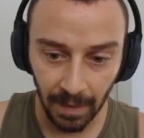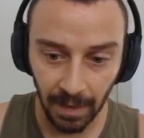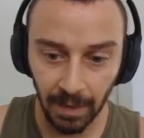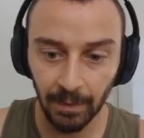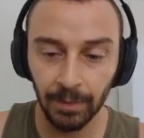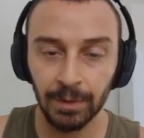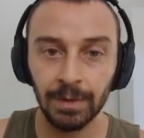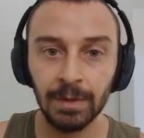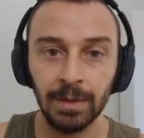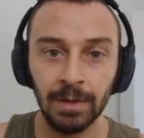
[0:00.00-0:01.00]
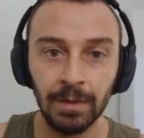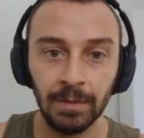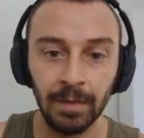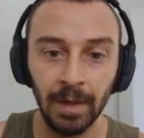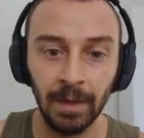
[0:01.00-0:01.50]
And we're just gonna
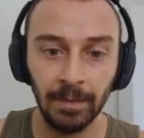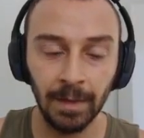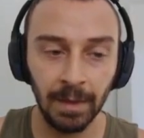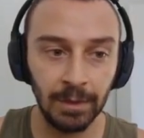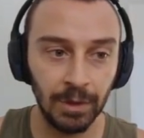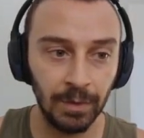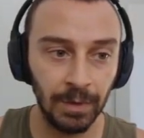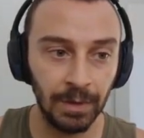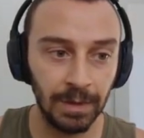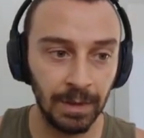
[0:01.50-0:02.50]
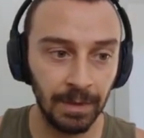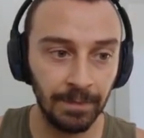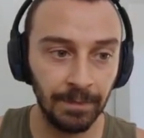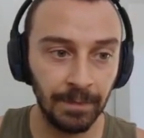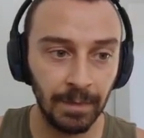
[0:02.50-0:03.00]
kind of chill with our team.
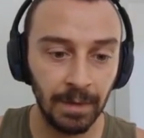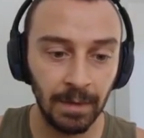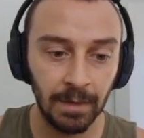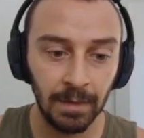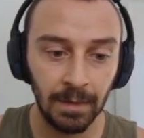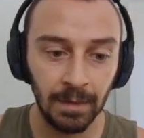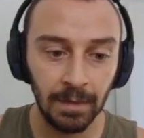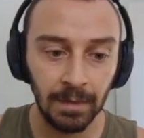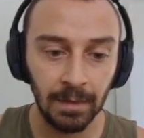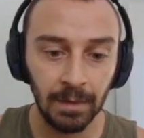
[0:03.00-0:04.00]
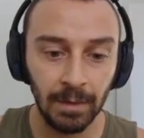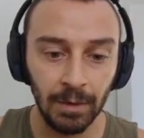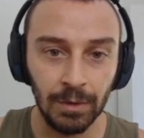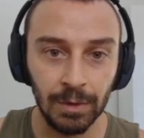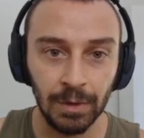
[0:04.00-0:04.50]

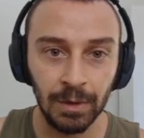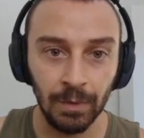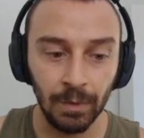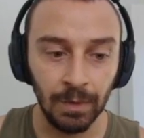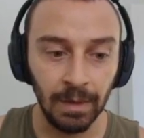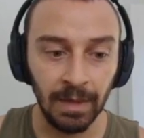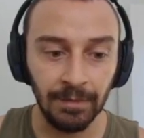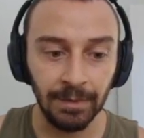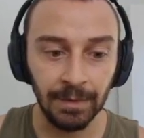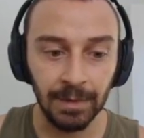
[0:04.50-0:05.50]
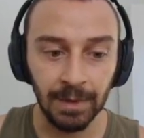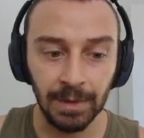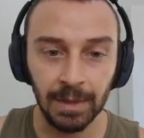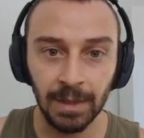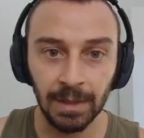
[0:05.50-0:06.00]
Usually you would level to
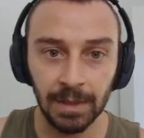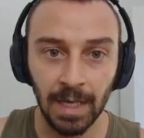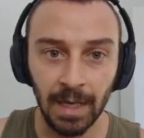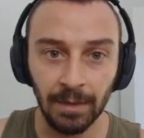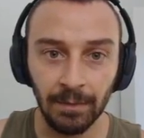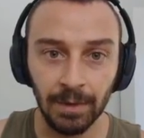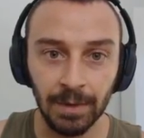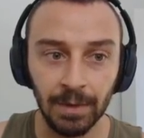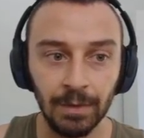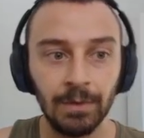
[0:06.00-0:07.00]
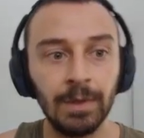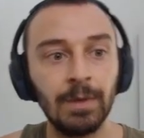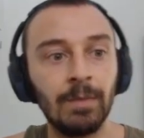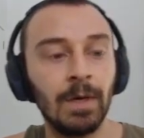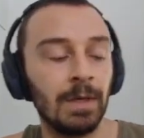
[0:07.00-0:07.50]
6 at 3-2,
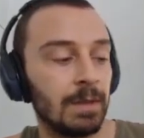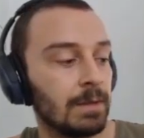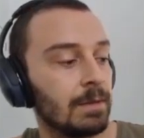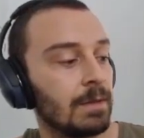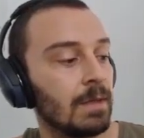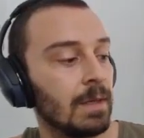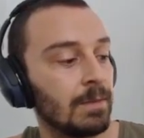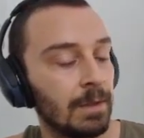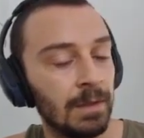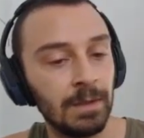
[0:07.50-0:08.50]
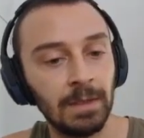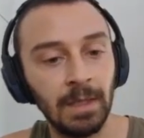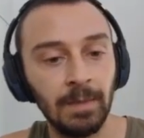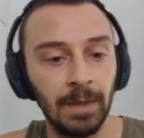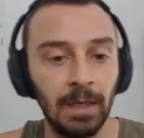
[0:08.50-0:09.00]
but I'm going to
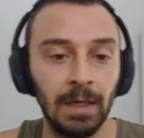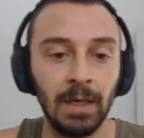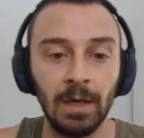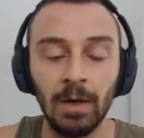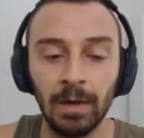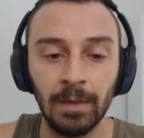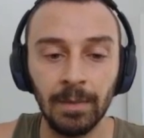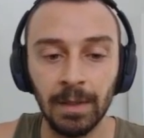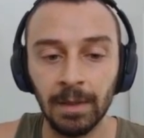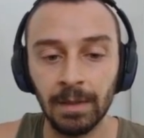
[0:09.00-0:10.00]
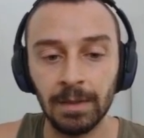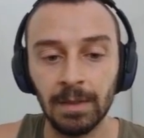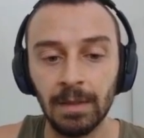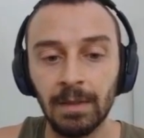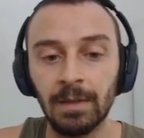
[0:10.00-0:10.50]
keep econing
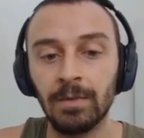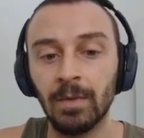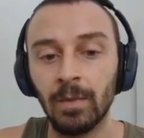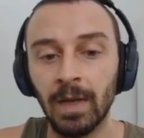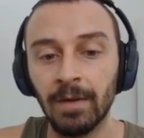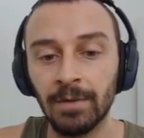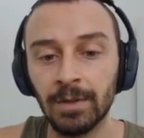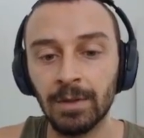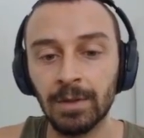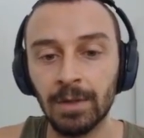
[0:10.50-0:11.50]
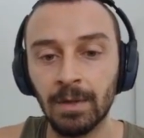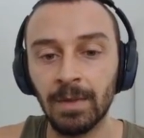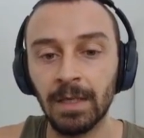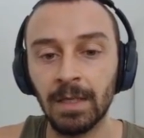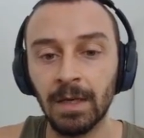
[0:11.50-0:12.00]
because we have our 2-star
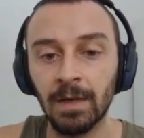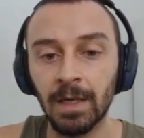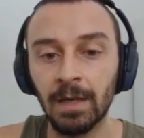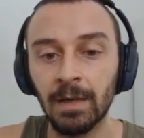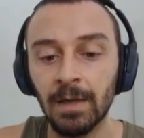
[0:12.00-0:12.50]
main carry.